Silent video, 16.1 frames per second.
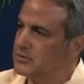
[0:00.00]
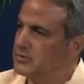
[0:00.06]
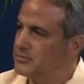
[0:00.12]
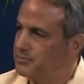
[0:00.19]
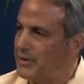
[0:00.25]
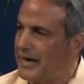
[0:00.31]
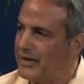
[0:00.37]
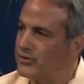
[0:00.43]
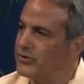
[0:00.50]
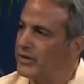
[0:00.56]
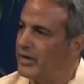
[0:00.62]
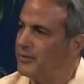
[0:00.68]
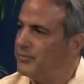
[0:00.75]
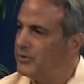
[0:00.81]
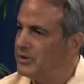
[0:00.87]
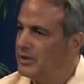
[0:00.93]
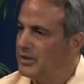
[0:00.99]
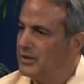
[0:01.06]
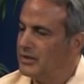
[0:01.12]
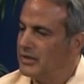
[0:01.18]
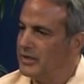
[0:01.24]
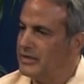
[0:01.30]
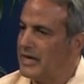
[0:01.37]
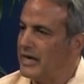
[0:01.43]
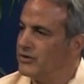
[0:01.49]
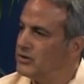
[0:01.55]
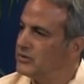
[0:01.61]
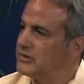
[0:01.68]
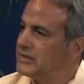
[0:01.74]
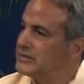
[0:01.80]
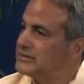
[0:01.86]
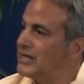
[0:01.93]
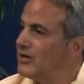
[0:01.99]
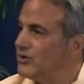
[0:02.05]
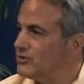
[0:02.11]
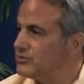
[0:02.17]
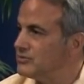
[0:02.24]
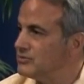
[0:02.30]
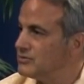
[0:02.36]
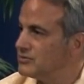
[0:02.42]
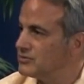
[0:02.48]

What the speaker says: piled up, and now you're an adult